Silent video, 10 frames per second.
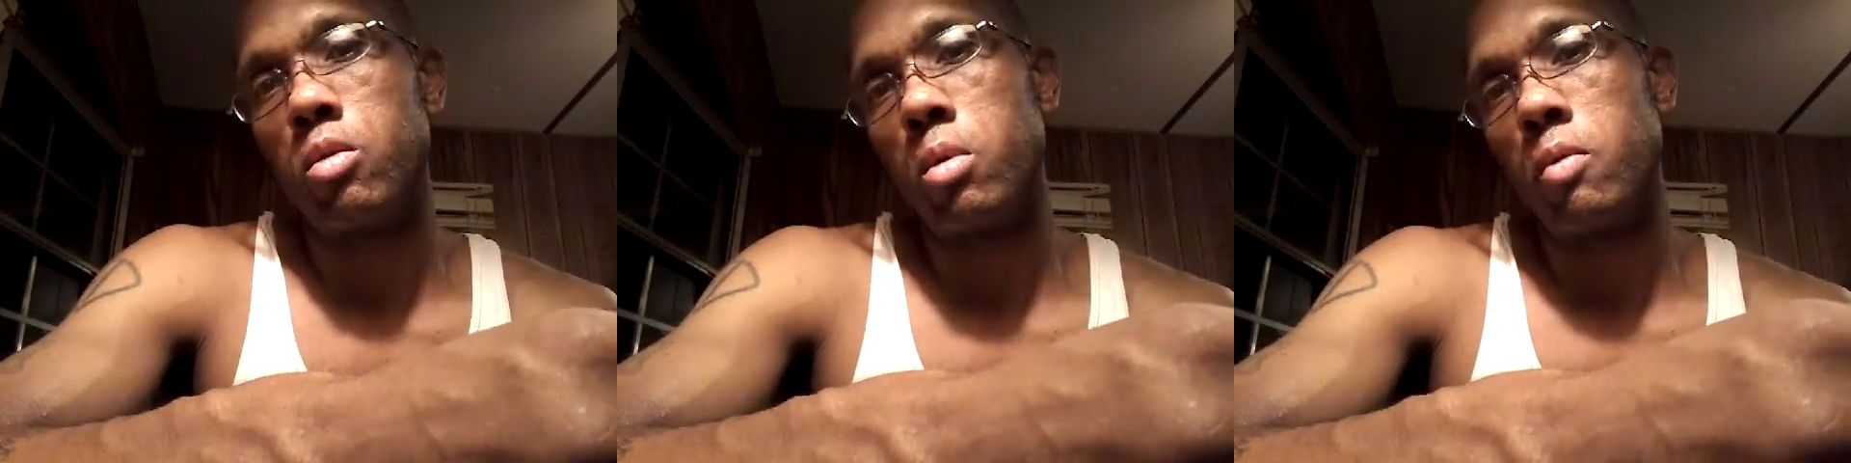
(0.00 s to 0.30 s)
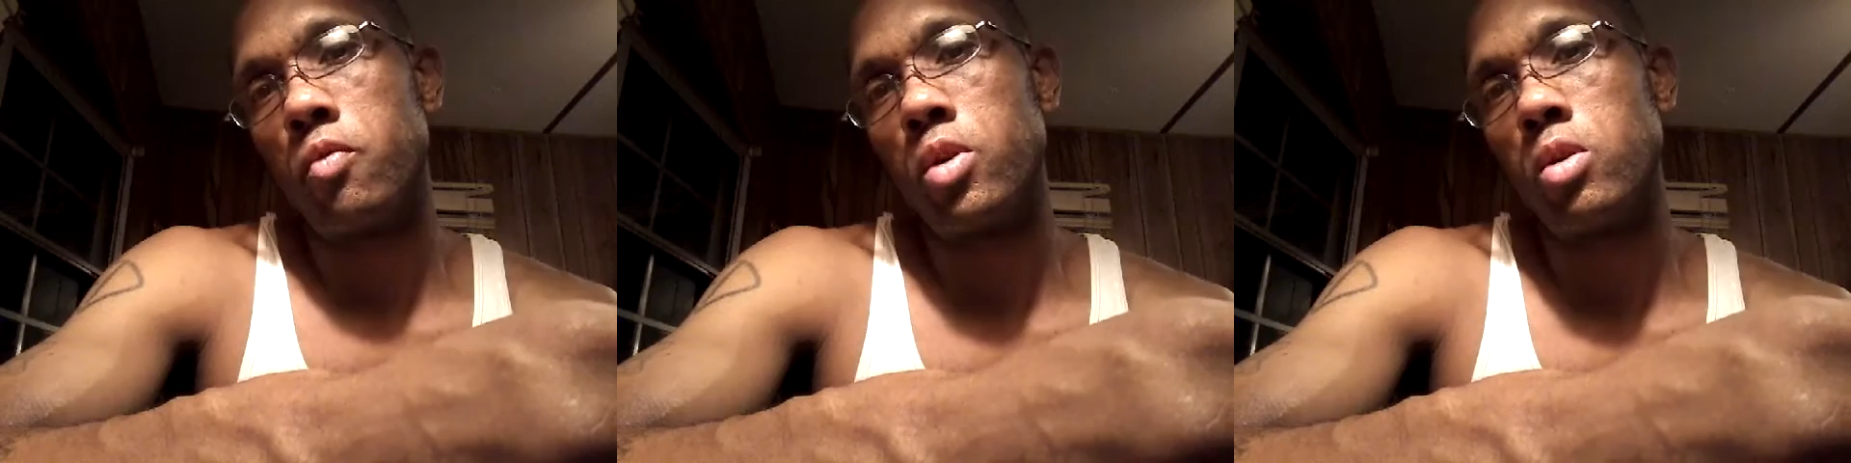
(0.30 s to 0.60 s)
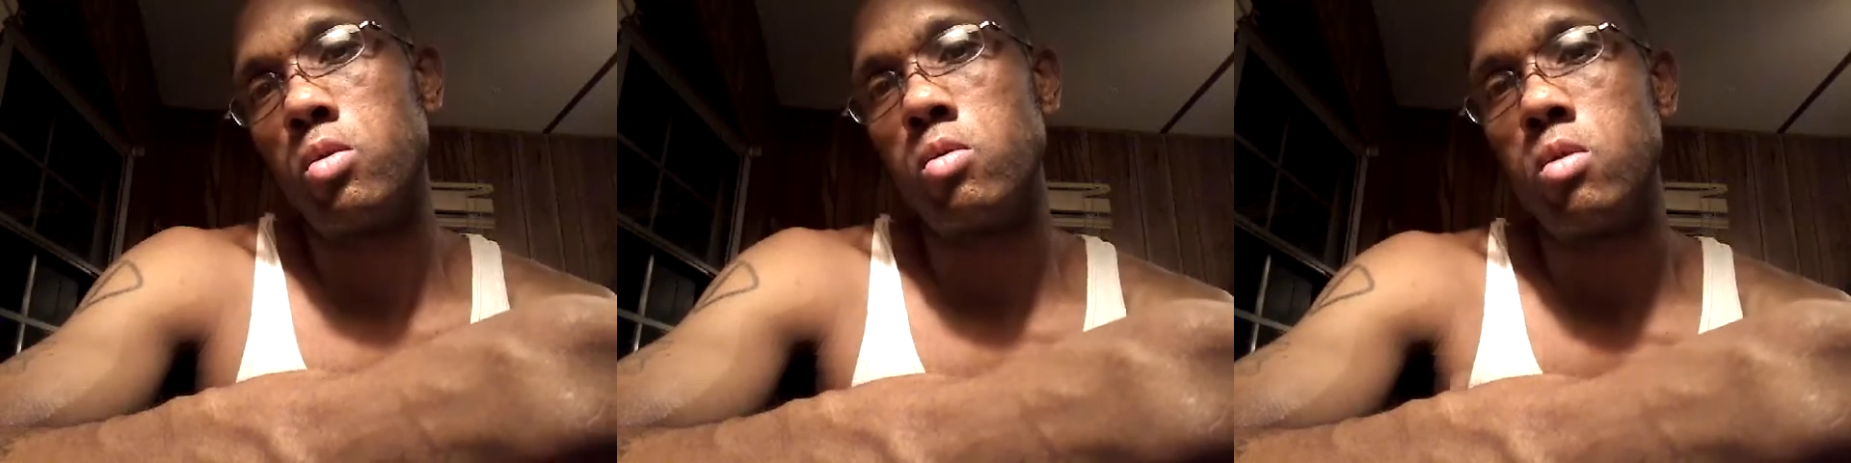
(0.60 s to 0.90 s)

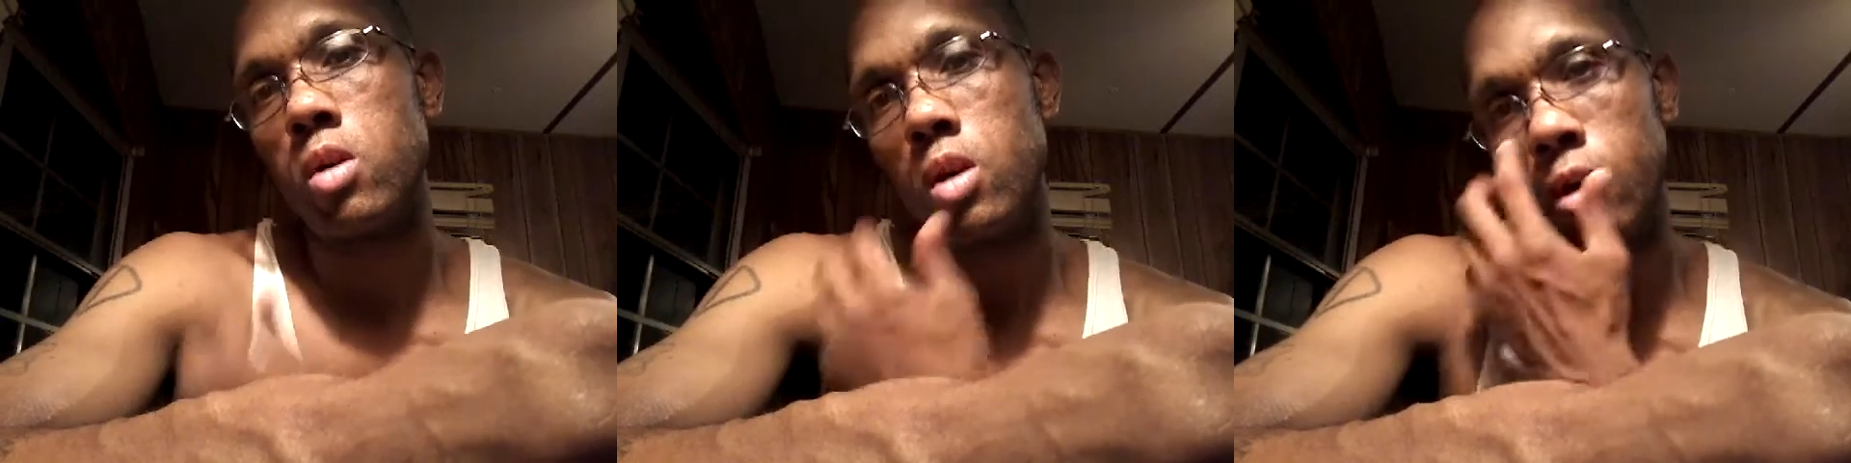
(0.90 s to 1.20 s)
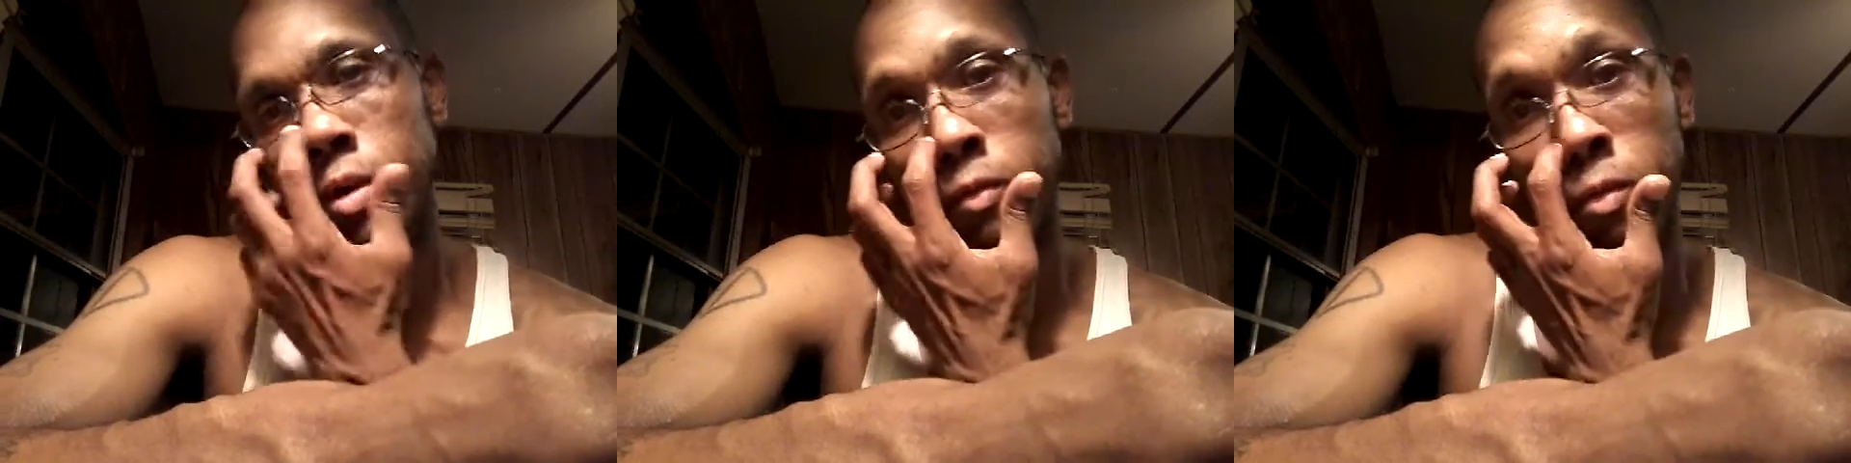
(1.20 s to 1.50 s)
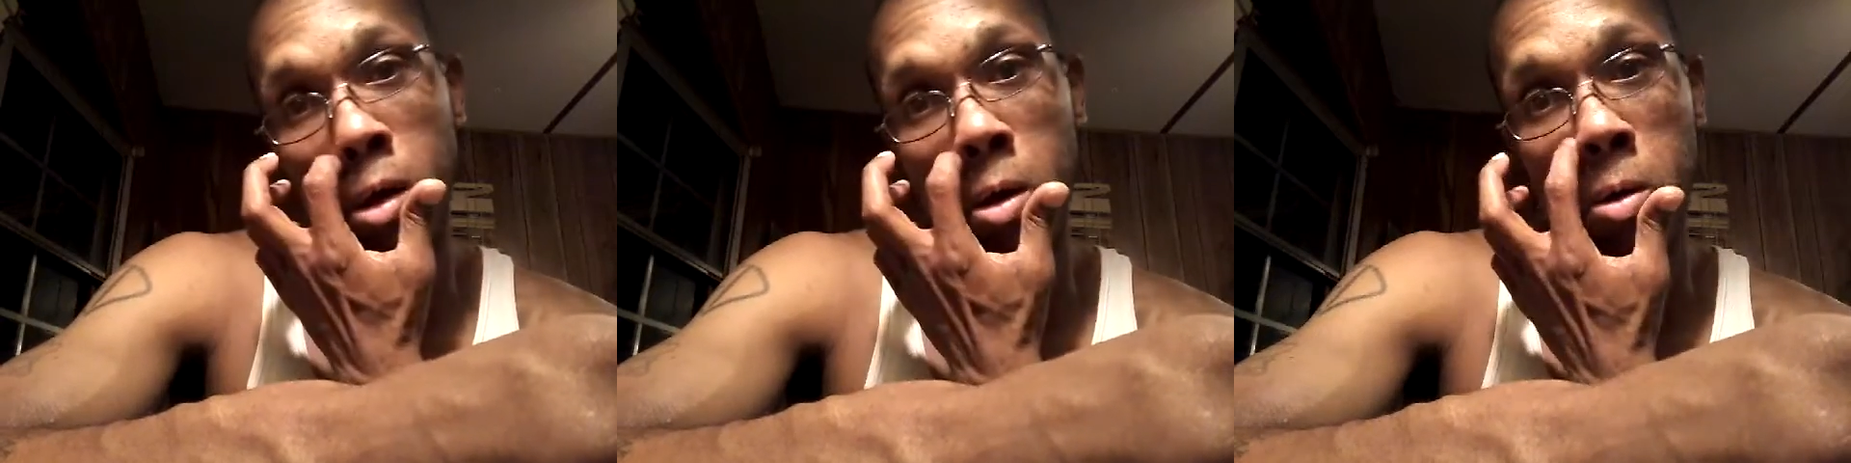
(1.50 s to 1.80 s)
review of
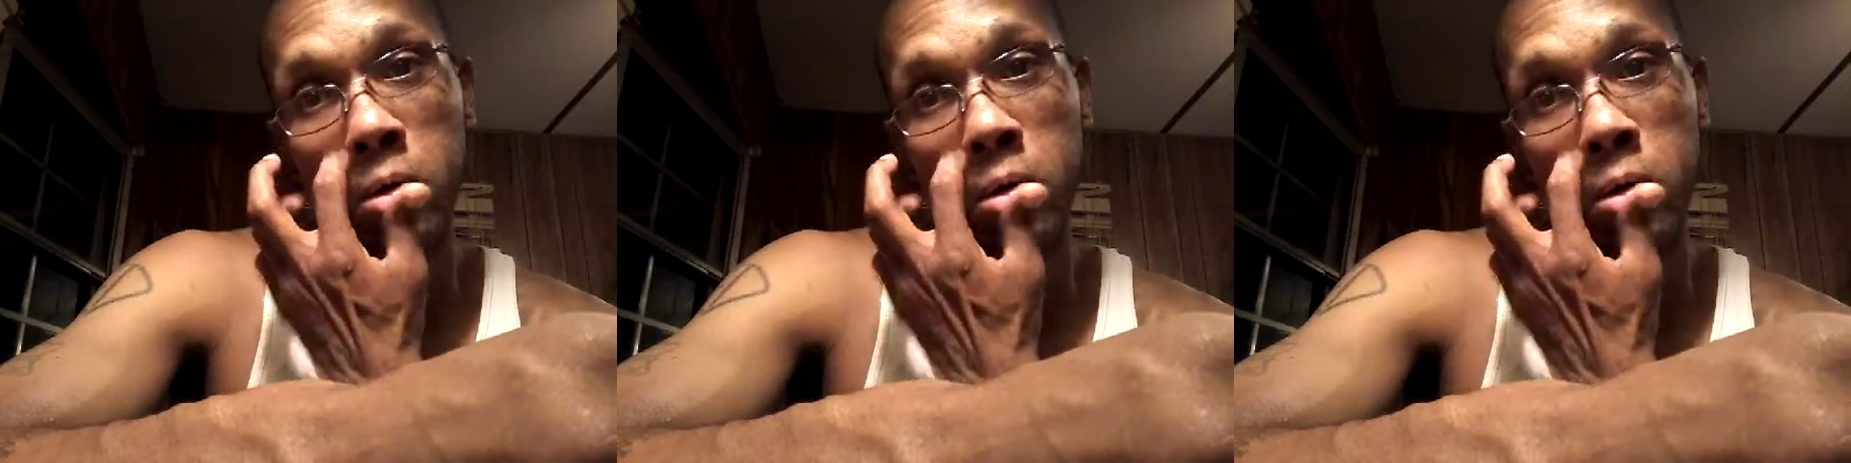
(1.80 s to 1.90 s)
Raw